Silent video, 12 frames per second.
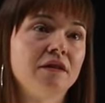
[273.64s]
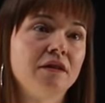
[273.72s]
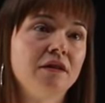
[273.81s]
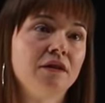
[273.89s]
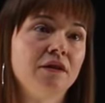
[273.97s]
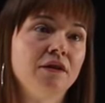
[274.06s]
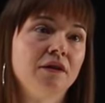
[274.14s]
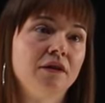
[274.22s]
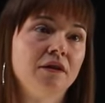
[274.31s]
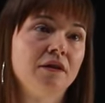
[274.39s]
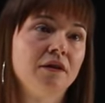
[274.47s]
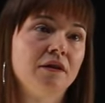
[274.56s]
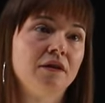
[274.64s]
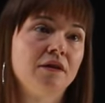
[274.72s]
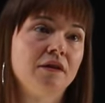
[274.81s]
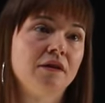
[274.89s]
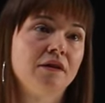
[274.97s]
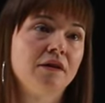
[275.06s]

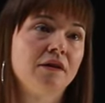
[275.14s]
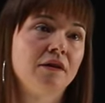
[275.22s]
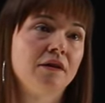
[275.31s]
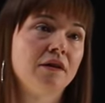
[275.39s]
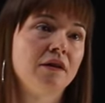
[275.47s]
No one is speaking in this clip.